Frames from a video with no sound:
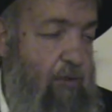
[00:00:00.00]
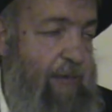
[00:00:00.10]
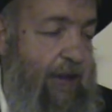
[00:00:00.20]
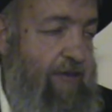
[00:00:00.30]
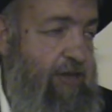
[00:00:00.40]

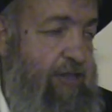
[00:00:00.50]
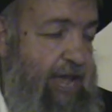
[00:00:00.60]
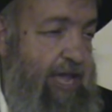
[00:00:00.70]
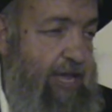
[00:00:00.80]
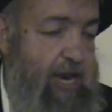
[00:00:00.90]
Barak could
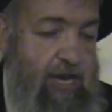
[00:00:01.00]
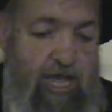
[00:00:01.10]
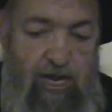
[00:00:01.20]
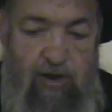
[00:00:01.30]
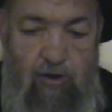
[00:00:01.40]
take it and
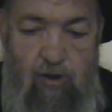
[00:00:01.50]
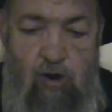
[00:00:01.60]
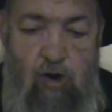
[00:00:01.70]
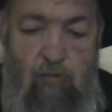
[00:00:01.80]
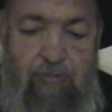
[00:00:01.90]
eat it.
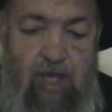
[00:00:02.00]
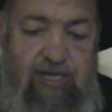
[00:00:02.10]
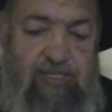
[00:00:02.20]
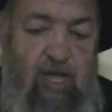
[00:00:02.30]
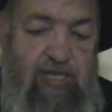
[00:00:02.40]
Rabbi
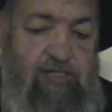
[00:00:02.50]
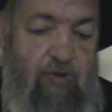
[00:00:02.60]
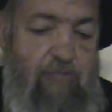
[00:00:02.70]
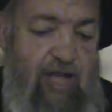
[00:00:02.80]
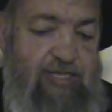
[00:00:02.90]
Yossi,
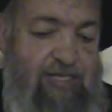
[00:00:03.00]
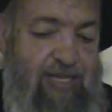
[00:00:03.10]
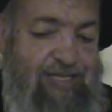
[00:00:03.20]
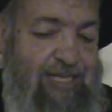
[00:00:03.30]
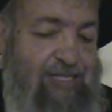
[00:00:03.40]
Rabbi Yossi
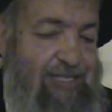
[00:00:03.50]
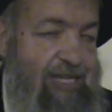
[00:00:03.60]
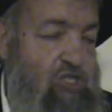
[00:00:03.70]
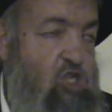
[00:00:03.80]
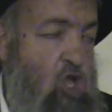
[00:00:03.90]
says, since
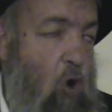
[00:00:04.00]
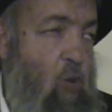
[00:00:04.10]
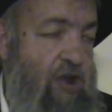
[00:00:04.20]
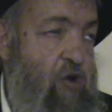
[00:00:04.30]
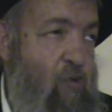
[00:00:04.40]
there's no
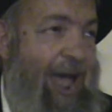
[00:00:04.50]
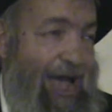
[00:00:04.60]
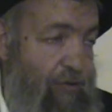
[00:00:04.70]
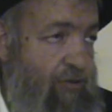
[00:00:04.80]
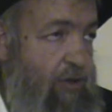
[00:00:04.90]
one
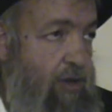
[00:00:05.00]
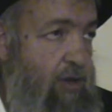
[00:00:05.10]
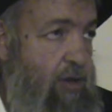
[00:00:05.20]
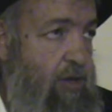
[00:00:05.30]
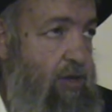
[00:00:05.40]
around,
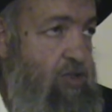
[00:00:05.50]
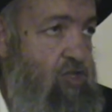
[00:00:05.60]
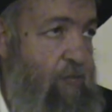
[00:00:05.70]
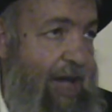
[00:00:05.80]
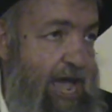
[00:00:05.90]

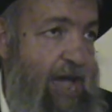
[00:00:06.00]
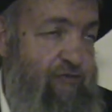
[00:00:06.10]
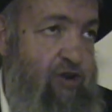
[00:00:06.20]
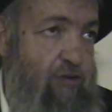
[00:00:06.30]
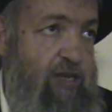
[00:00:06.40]
so my
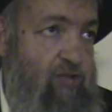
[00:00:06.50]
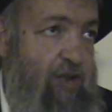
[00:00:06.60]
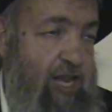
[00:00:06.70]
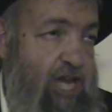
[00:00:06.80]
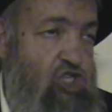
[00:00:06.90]
hefker is
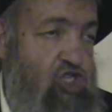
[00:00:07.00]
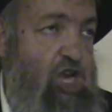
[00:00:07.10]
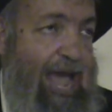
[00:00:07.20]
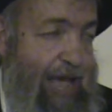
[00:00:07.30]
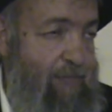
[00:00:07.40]
really a
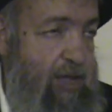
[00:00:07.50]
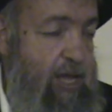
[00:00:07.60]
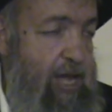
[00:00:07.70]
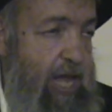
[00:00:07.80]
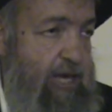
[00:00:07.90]
sham,
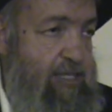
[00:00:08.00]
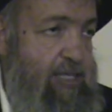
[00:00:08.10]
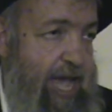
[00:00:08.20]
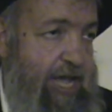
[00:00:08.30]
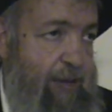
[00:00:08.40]
and
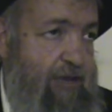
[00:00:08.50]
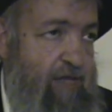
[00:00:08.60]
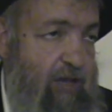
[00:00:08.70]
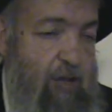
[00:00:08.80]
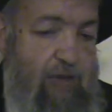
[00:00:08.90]
it's like I'm
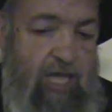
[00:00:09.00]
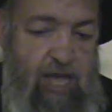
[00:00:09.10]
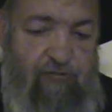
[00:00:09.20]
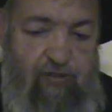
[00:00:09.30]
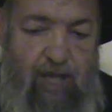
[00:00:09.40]
giving him a
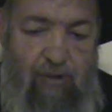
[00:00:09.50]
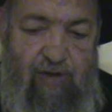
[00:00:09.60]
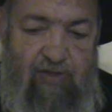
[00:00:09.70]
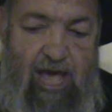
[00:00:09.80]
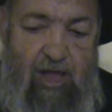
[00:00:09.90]
gift.
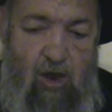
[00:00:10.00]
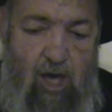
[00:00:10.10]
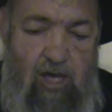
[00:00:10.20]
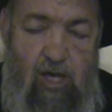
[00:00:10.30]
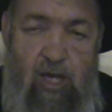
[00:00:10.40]
However, the
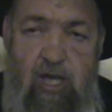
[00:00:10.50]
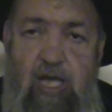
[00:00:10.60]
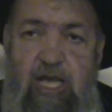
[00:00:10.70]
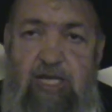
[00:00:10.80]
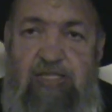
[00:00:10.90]
halacha
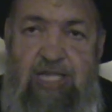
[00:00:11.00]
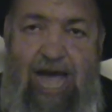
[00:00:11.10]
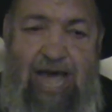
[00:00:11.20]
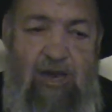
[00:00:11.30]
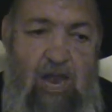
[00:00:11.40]
is
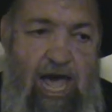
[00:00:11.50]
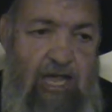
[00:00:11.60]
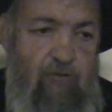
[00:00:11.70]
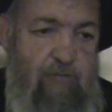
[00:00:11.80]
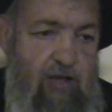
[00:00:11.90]
not
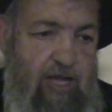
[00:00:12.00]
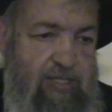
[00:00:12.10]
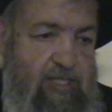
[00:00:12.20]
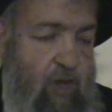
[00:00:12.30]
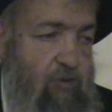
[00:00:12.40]
like Rabbi
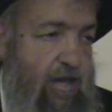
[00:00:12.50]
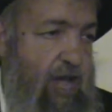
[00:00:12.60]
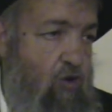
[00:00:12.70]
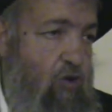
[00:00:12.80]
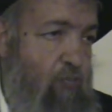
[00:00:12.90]
Yossi.
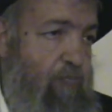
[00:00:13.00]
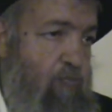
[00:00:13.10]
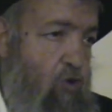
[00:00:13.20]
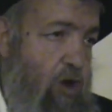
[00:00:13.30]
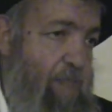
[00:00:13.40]
Okay, good,
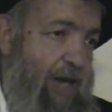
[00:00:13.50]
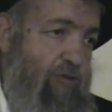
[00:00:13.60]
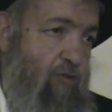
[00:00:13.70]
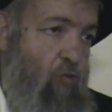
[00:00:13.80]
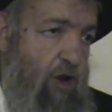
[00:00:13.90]
good
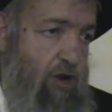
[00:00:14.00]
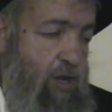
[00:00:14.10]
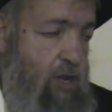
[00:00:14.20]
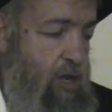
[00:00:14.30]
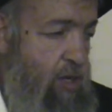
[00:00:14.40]
amount of
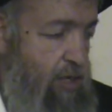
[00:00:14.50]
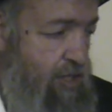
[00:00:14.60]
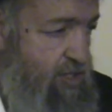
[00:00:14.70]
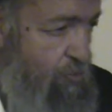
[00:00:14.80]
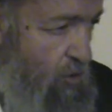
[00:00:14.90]
work
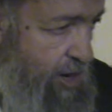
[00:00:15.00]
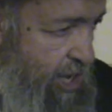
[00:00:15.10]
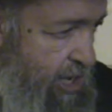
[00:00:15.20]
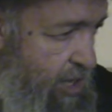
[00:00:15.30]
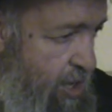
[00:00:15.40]
this
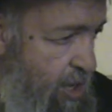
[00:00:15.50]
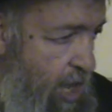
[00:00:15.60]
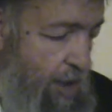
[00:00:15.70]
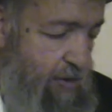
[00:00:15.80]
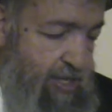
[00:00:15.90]
morning,
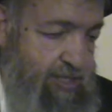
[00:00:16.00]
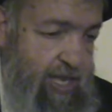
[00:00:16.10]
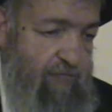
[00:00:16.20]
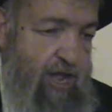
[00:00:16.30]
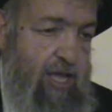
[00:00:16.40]
I mean this
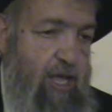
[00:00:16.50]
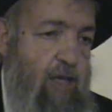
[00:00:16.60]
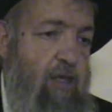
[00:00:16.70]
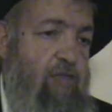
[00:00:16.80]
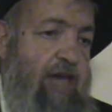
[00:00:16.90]
evening.
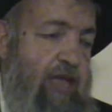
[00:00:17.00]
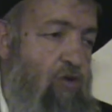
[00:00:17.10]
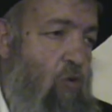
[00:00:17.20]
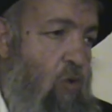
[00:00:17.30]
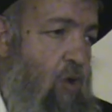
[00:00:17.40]

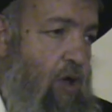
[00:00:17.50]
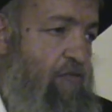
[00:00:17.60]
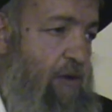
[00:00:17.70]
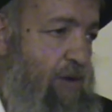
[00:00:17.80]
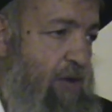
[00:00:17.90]
Thank you all
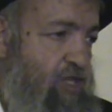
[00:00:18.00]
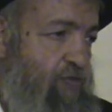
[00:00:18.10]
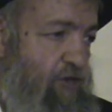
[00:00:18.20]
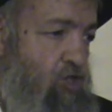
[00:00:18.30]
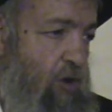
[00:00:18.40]
very
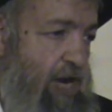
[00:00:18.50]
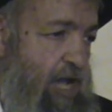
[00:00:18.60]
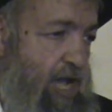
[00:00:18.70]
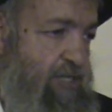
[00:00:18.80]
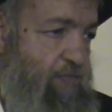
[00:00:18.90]
much for
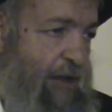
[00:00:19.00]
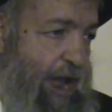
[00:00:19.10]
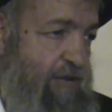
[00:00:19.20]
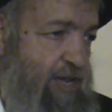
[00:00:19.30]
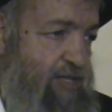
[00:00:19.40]
joining us,
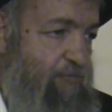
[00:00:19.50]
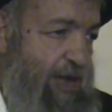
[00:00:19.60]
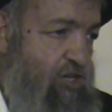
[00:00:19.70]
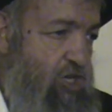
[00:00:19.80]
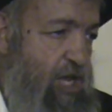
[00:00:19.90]
Barry
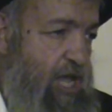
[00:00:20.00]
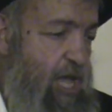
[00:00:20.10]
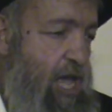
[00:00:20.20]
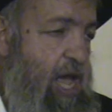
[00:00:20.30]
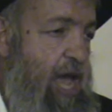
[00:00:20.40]

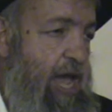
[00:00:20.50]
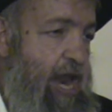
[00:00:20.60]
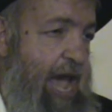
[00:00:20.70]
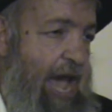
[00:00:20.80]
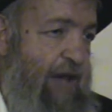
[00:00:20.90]
especially,
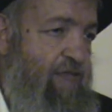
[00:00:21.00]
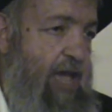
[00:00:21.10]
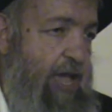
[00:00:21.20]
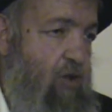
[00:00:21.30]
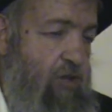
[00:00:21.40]
and have
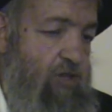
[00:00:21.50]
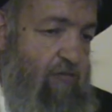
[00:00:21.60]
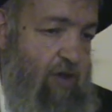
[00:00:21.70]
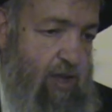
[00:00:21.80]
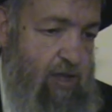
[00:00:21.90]
a good
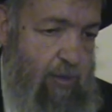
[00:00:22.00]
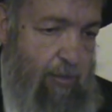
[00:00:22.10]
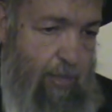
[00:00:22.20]
Tavach.